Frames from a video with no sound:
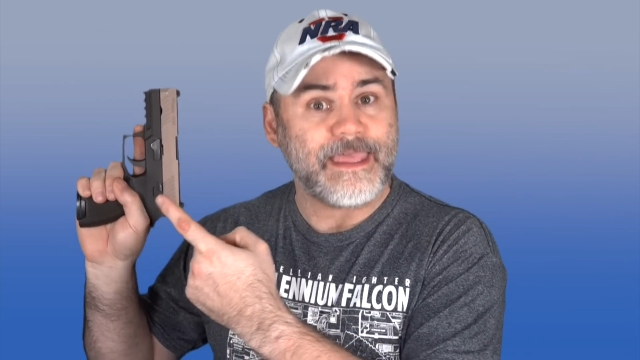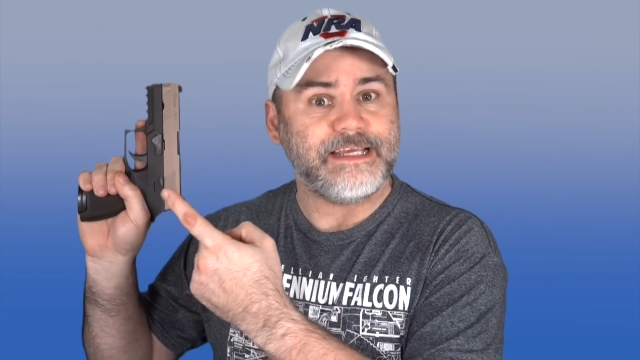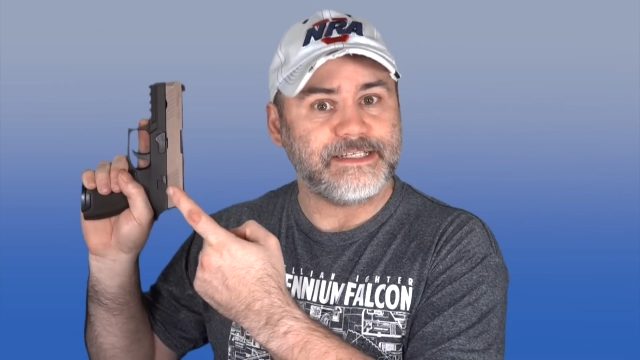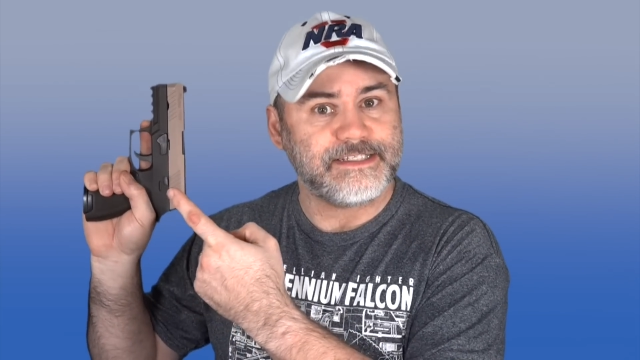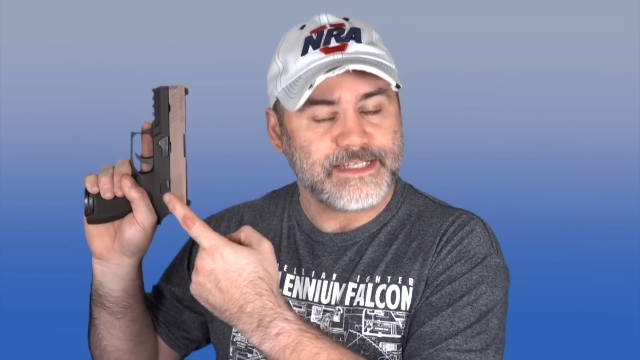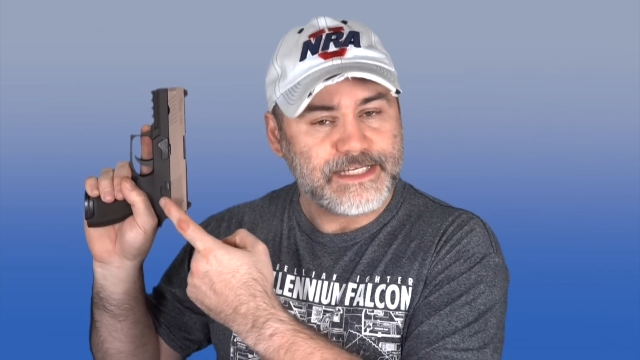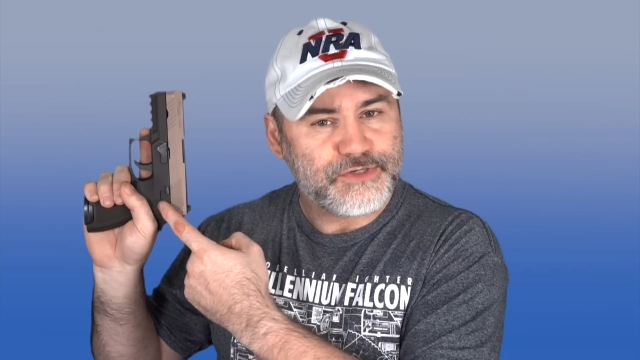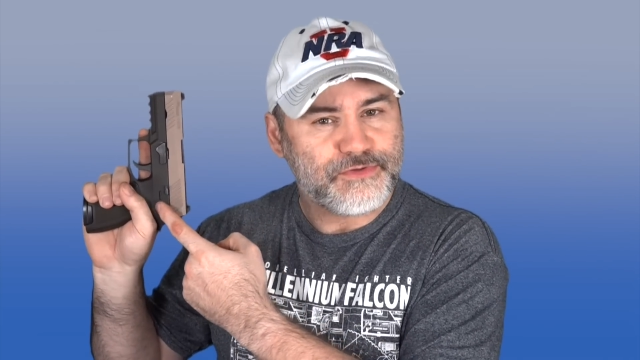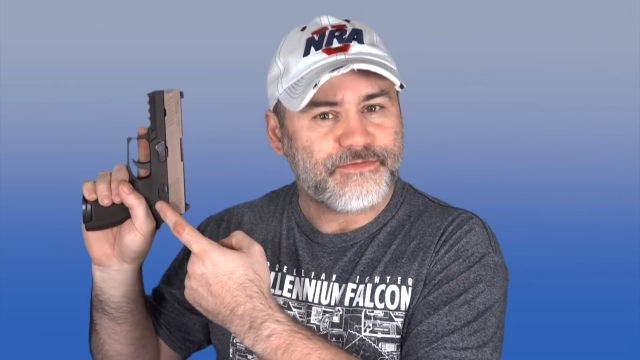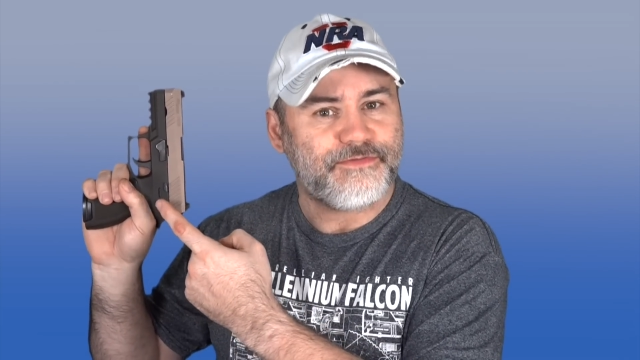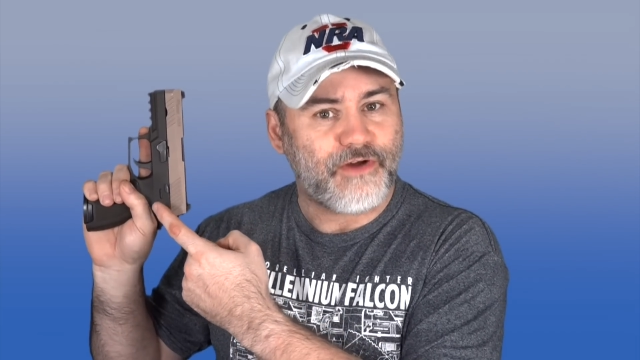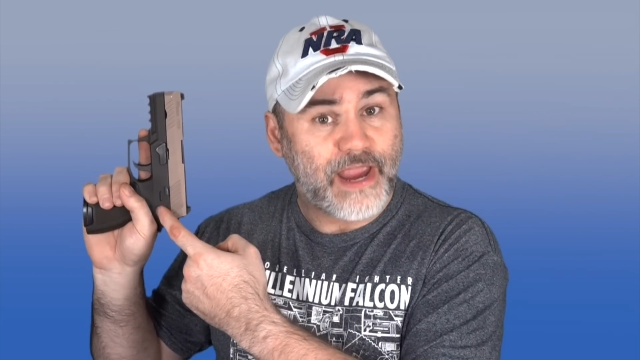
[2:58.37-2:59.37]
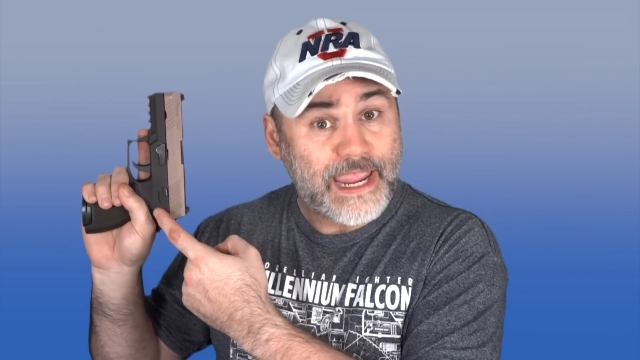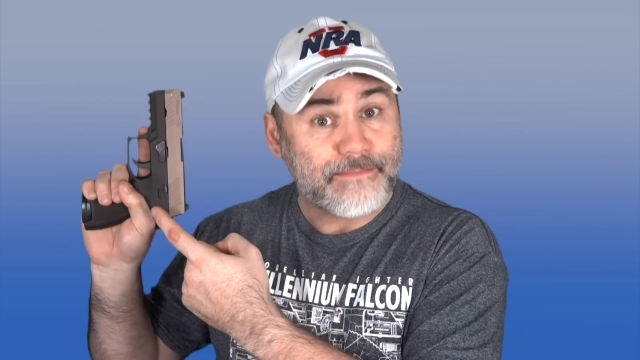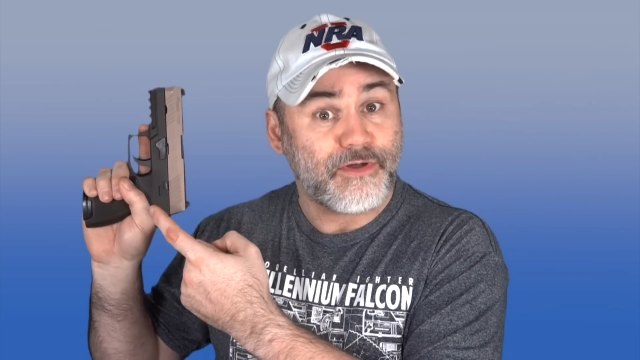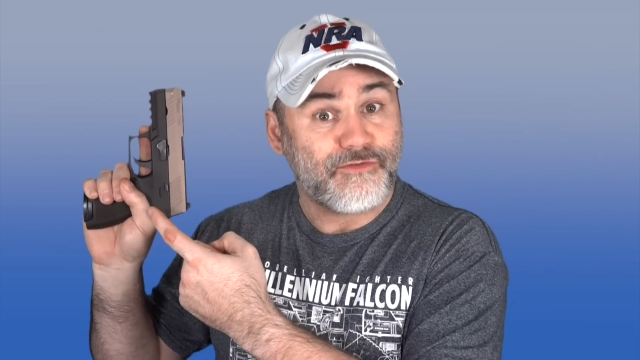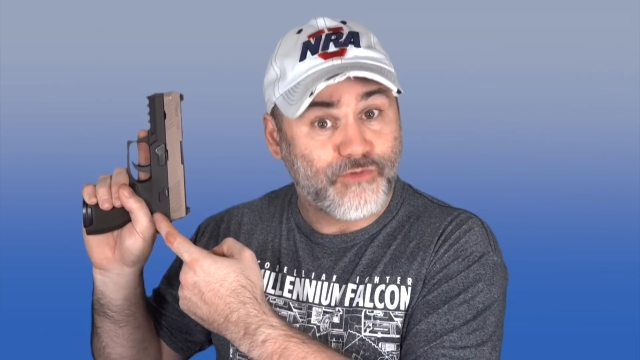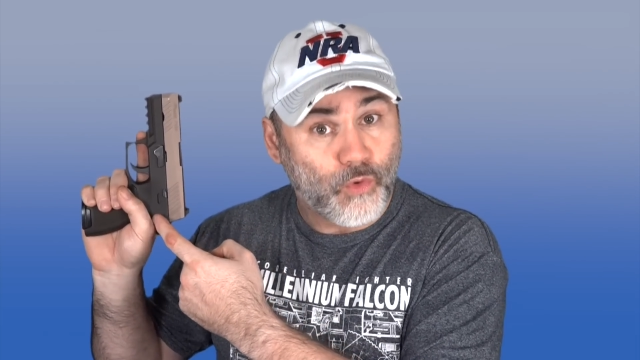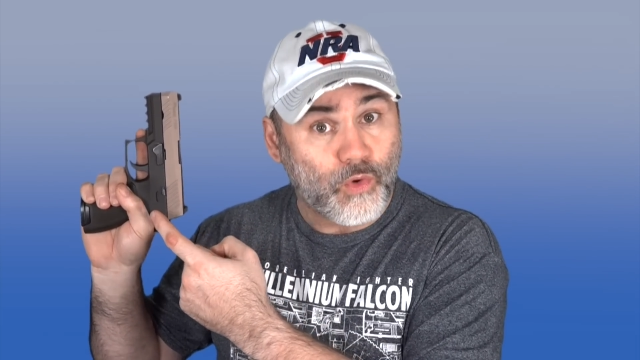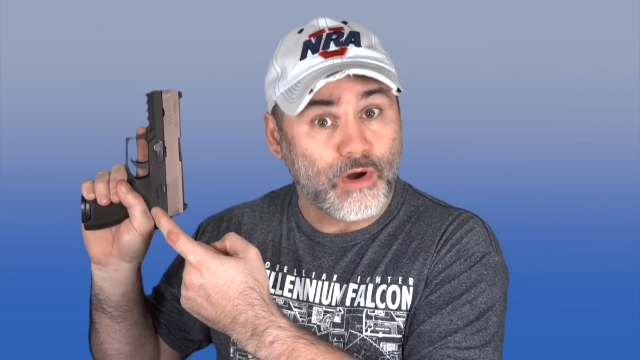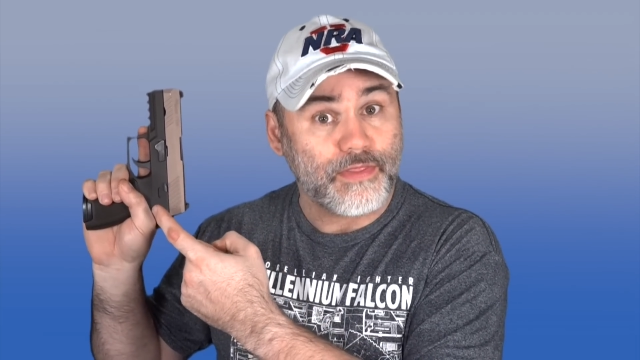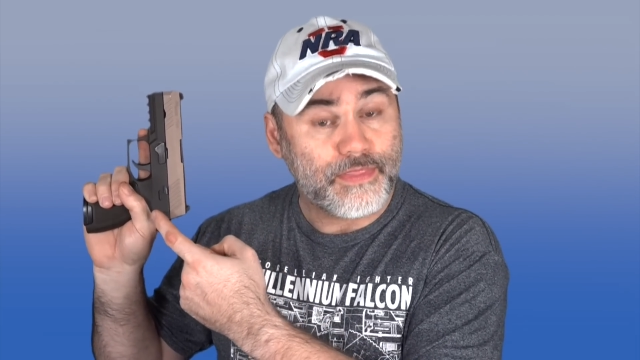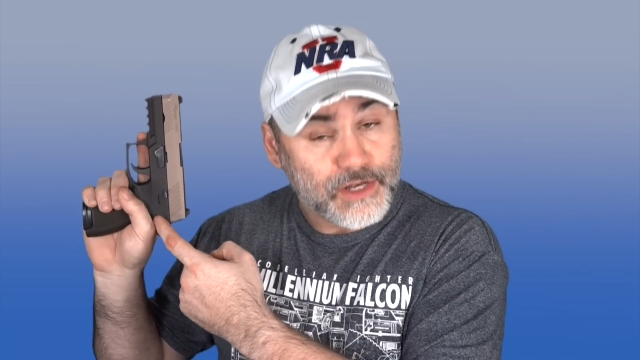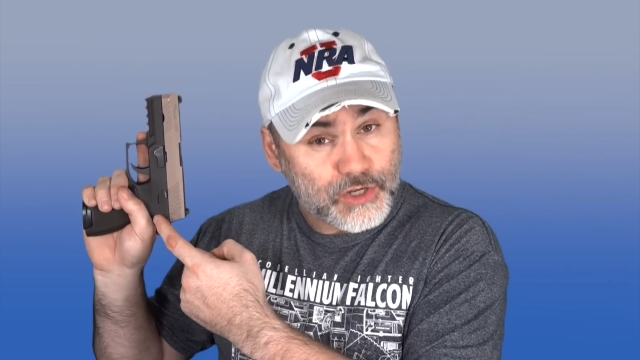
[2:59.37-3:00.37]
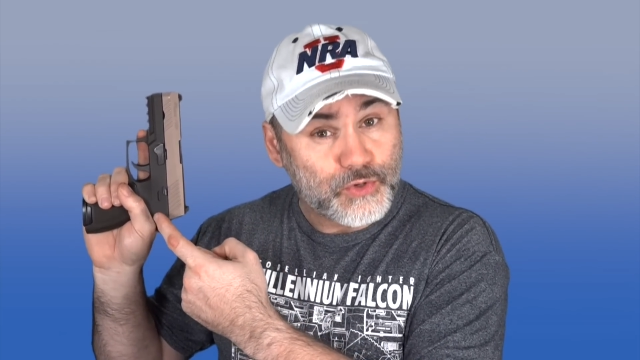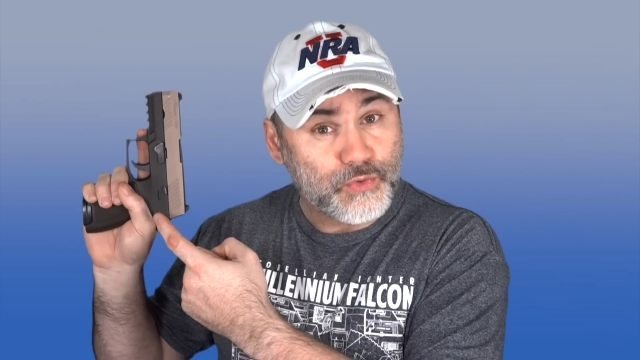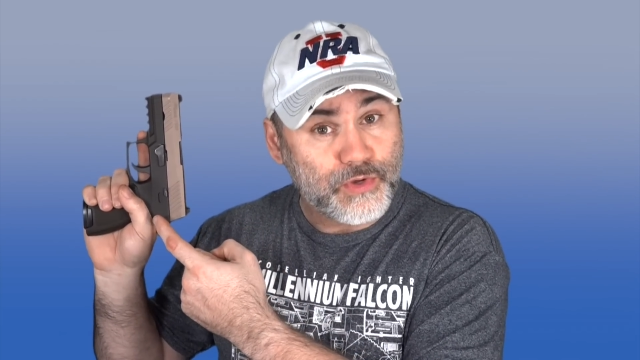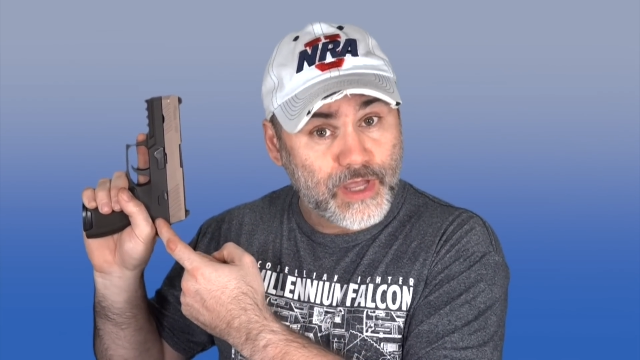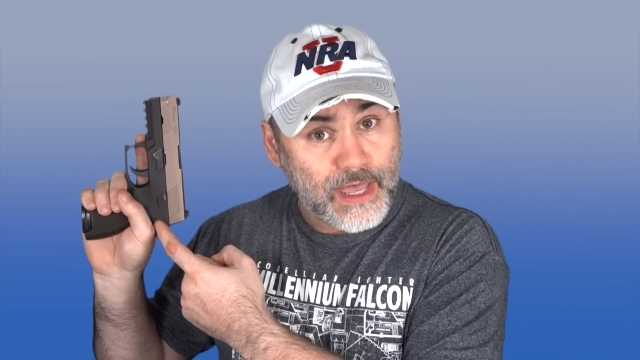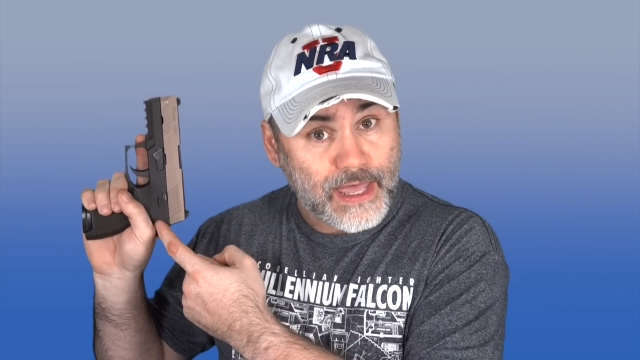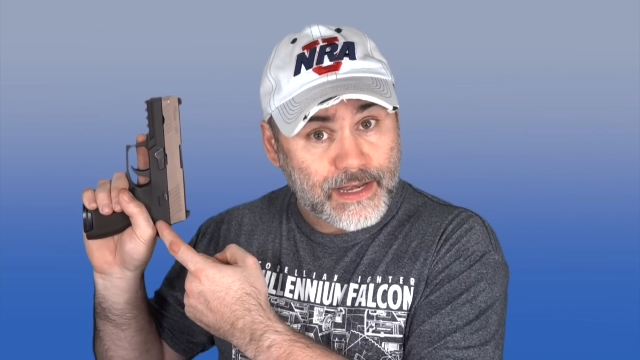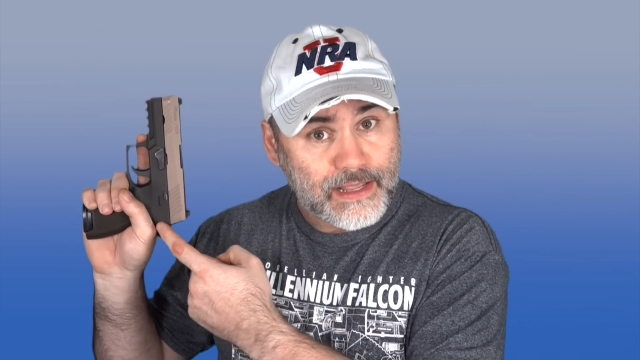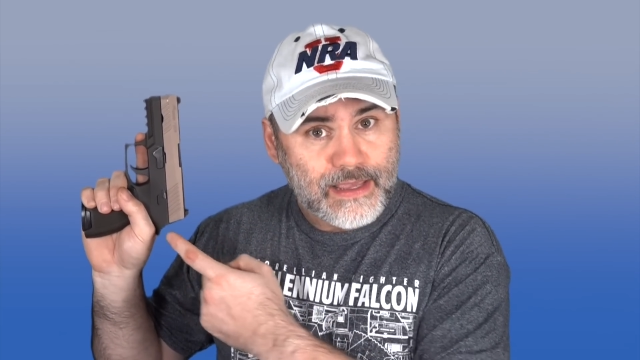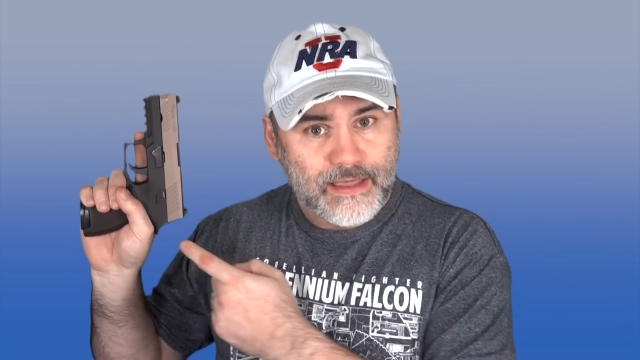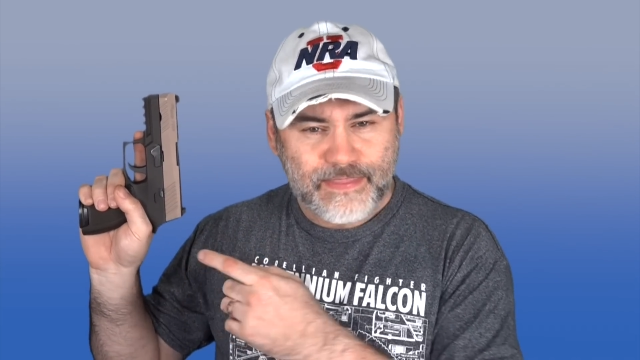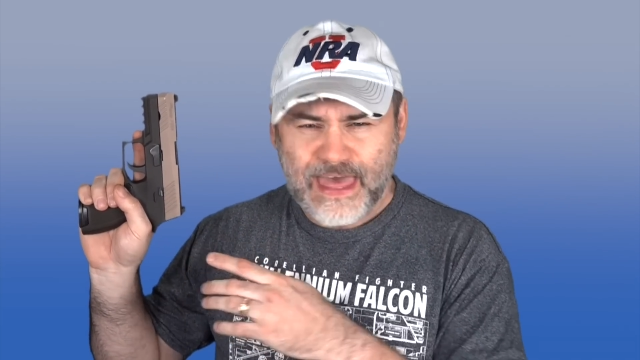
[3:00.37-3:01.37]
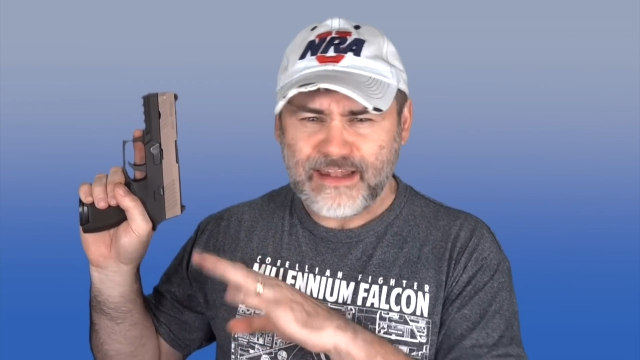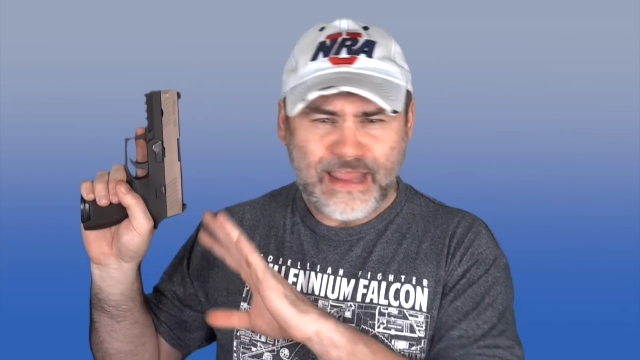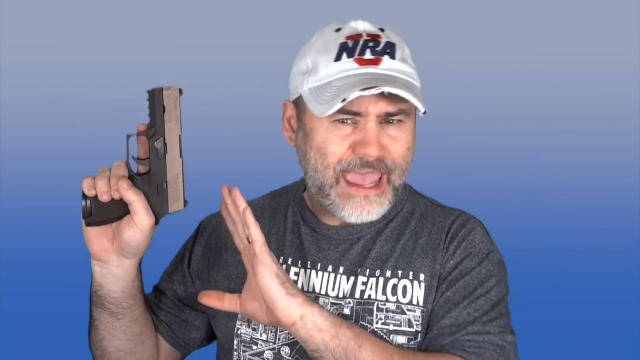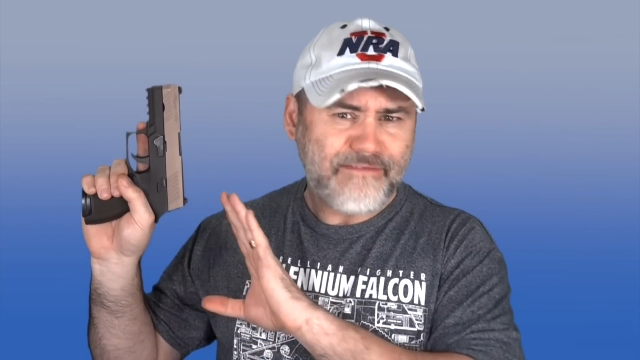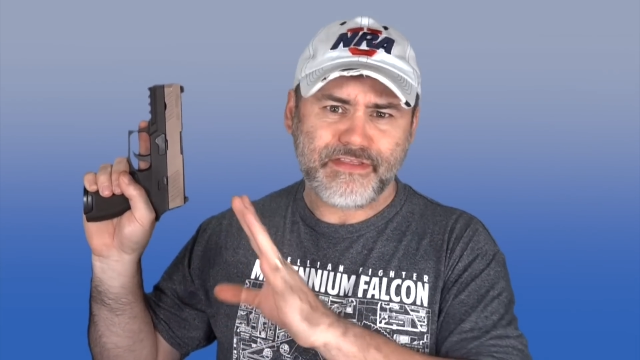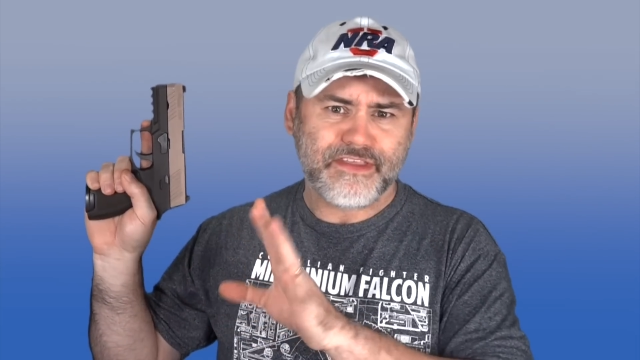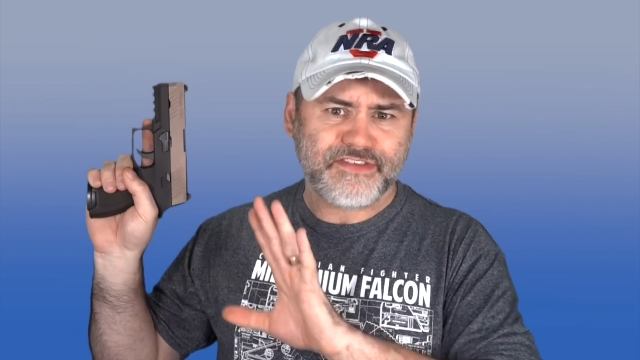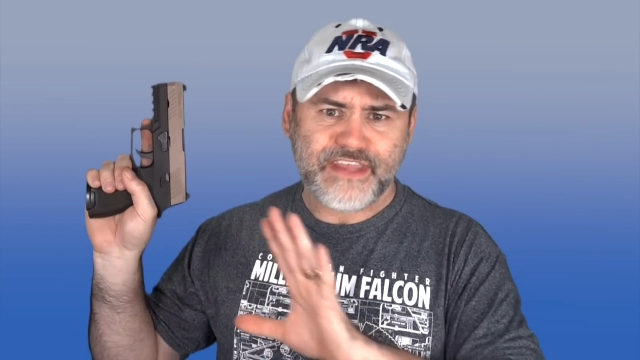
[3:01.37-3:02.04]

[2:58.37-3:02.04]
they should send you the frame for the new gun. That having the